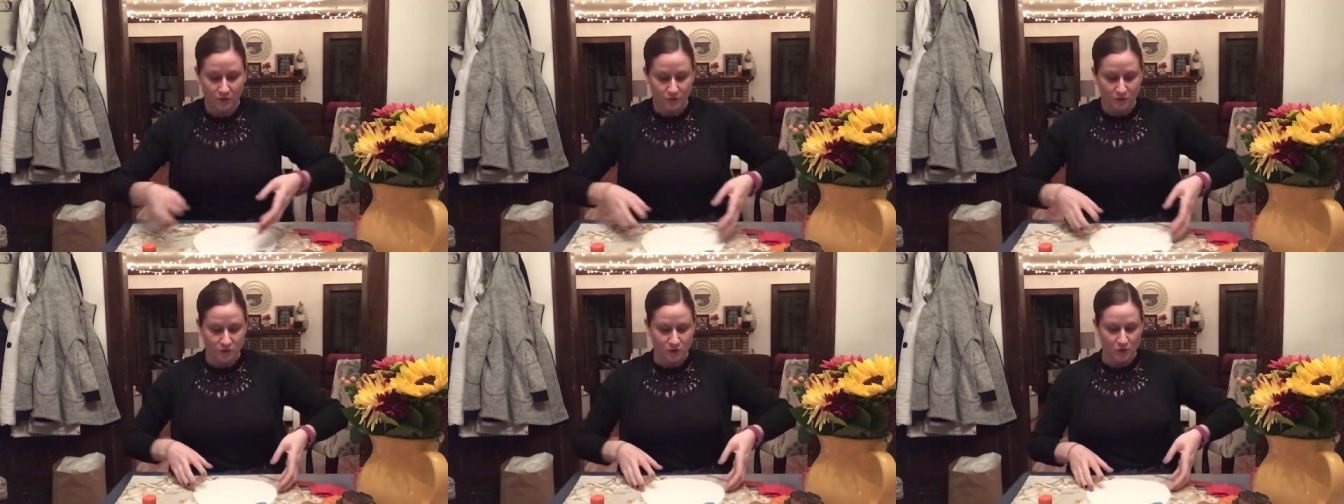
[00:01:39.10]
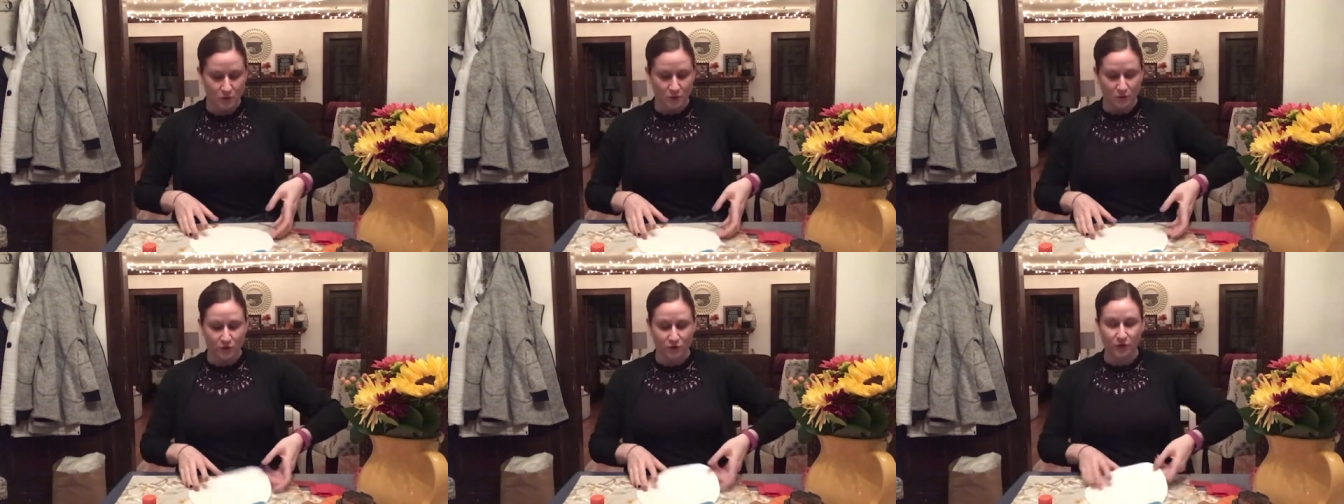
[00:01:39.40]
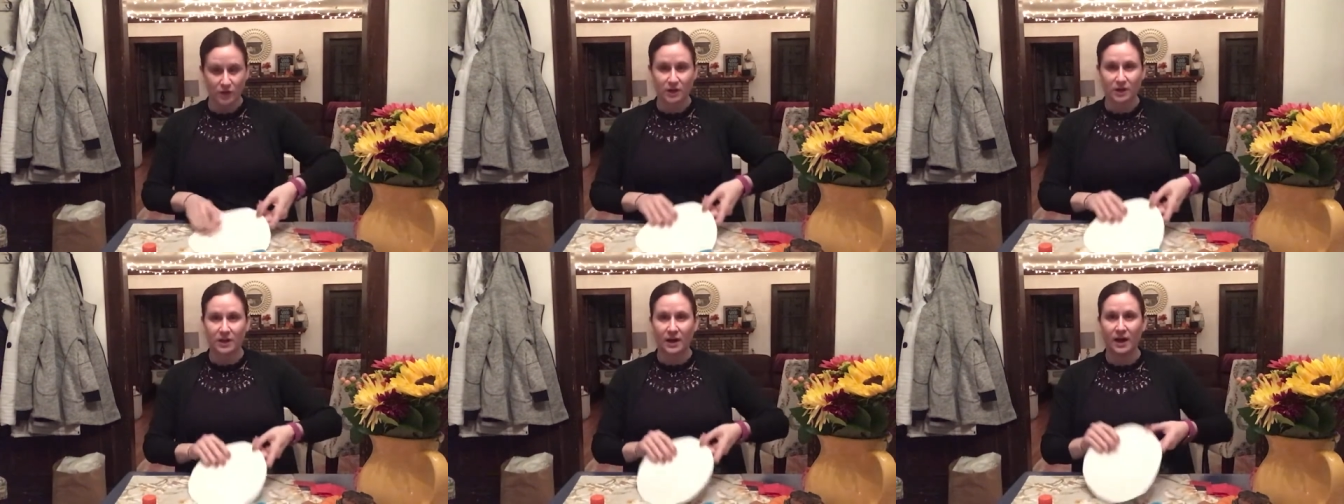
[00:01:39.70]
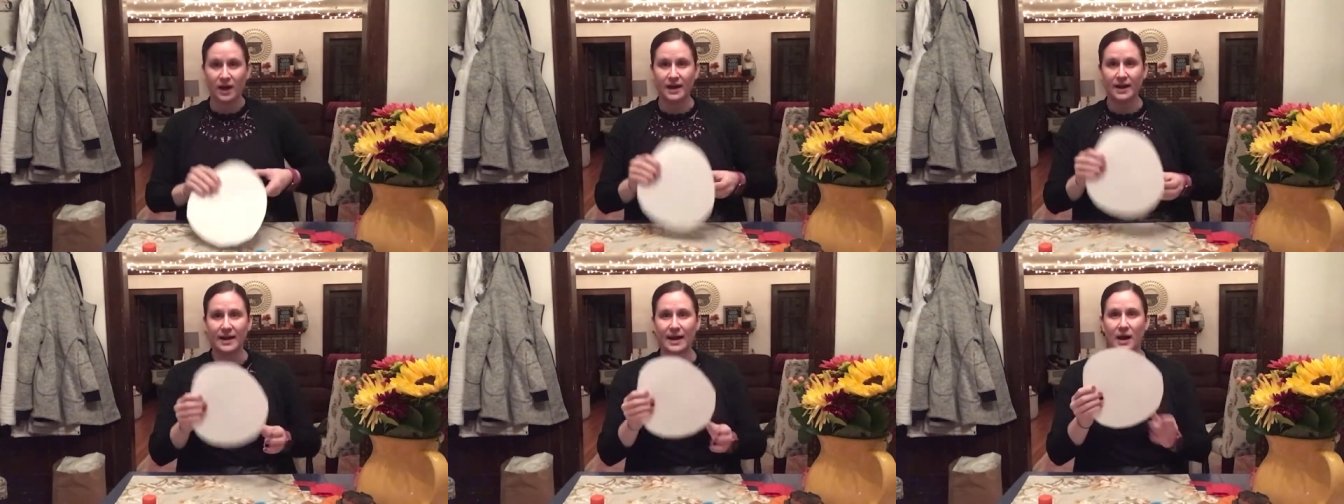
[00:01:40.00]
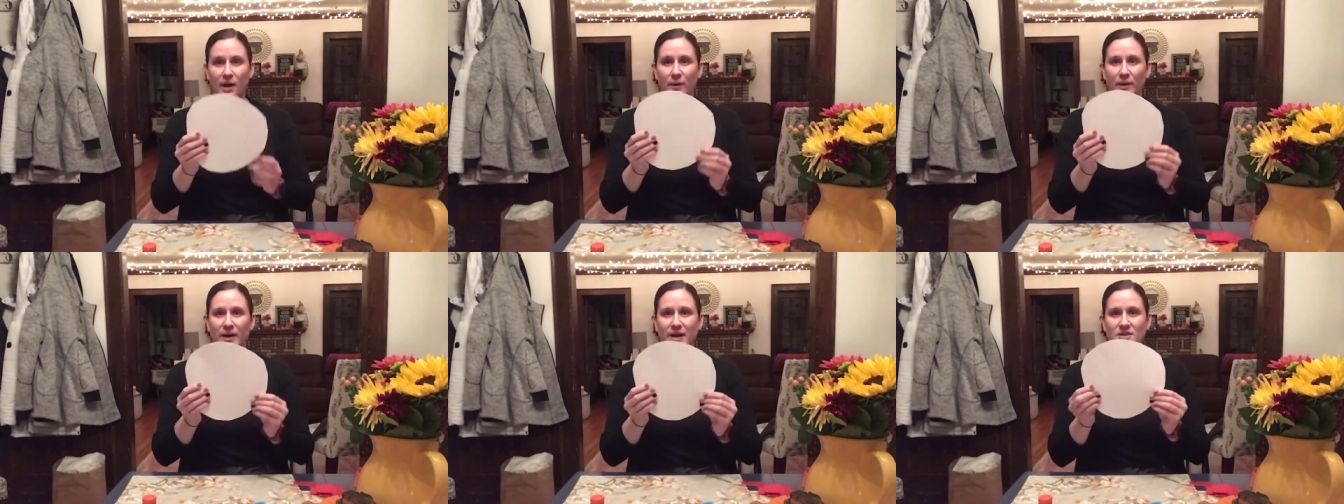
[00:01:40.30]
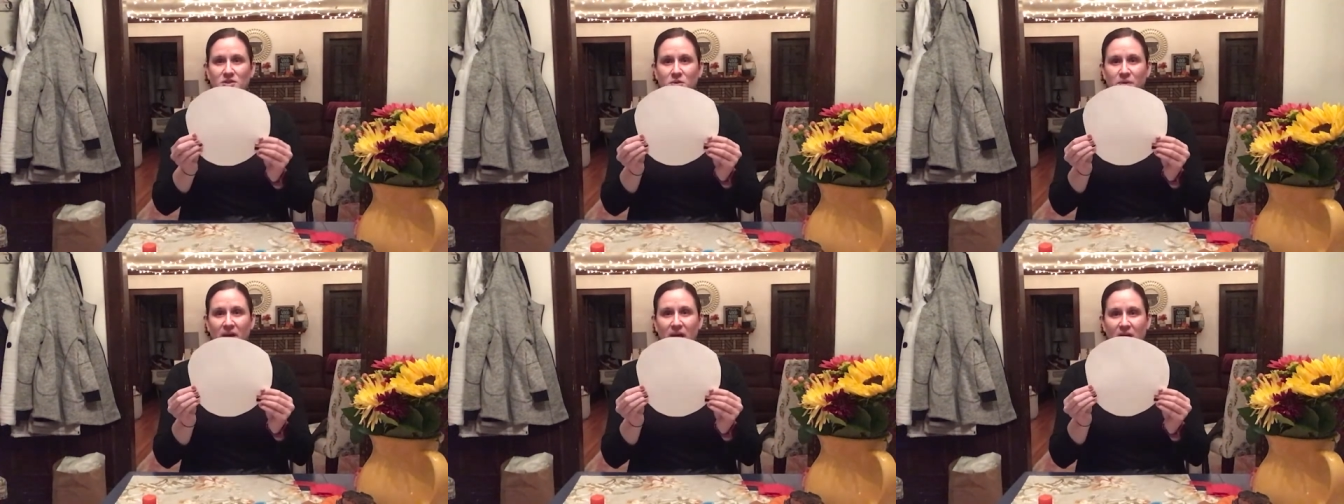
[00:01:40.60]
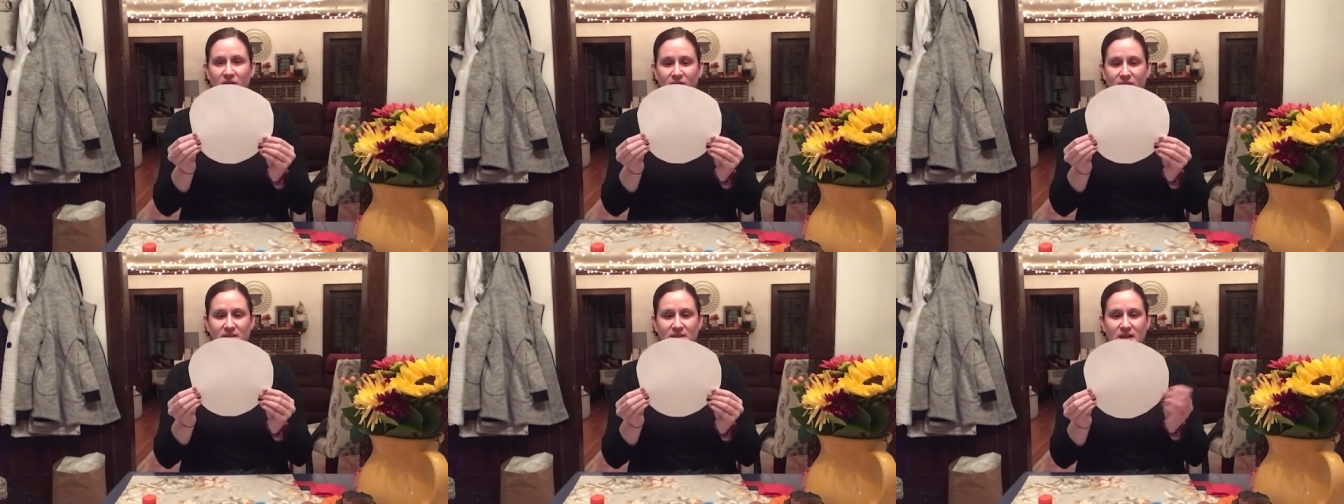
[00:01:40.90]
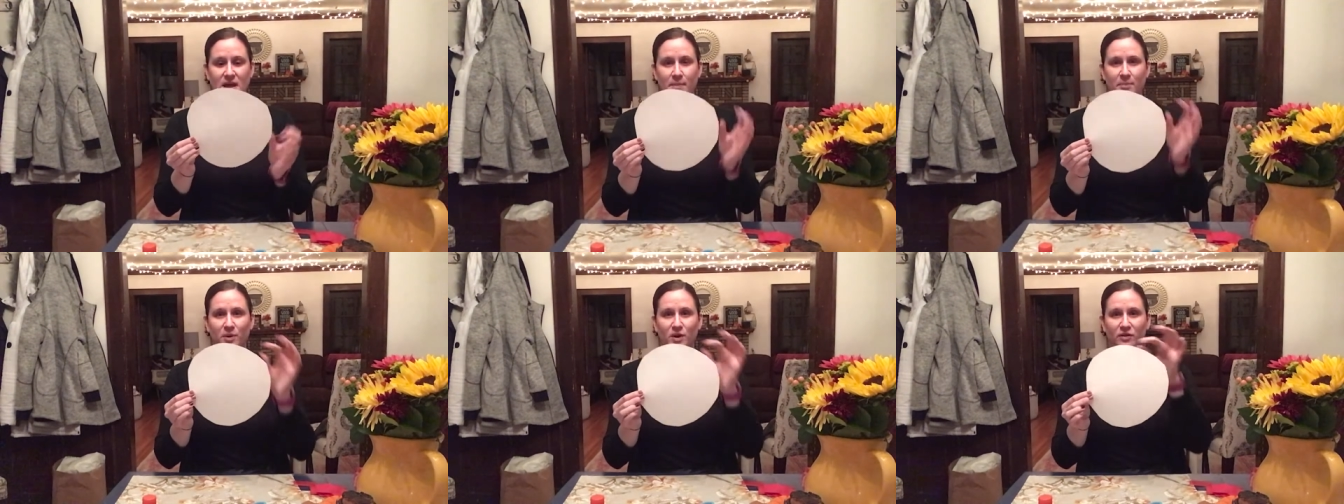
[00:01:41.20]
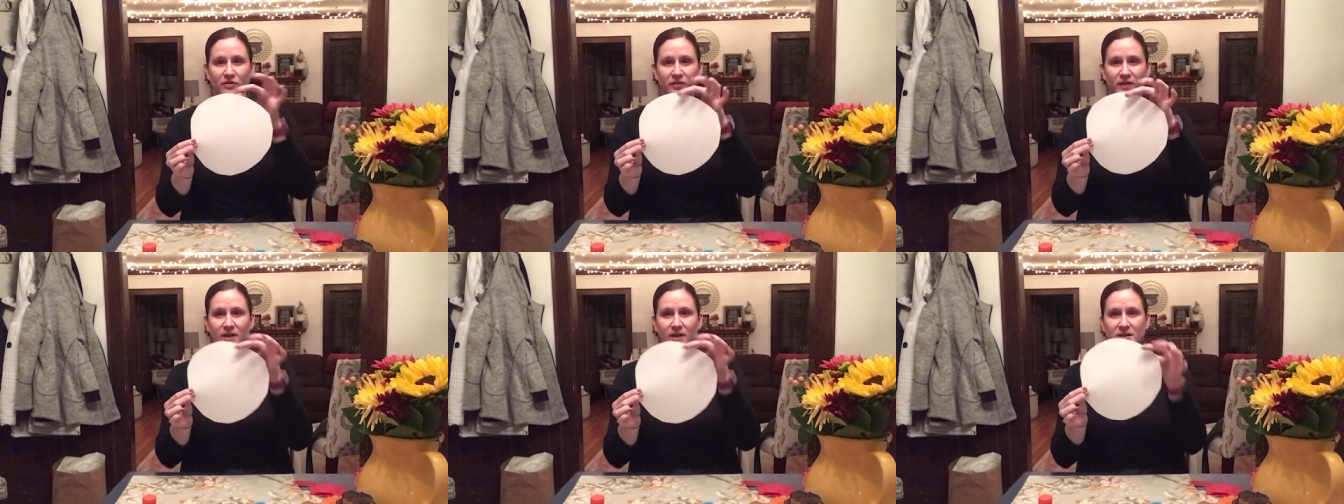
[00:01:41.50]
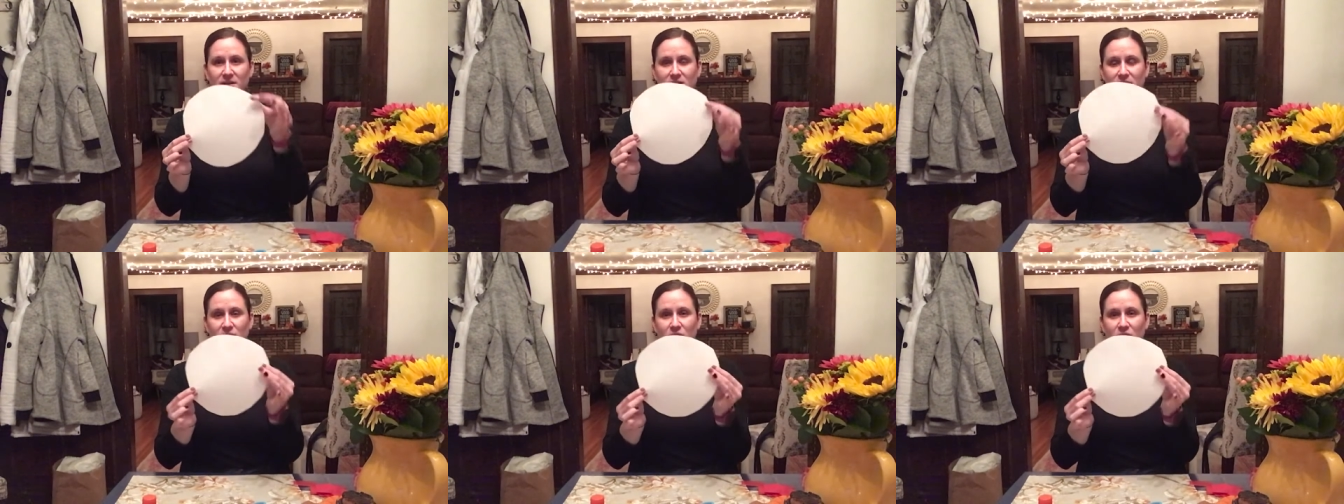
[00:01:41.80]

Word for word: So you're gonna cut out, and it's okay if it's not perfect,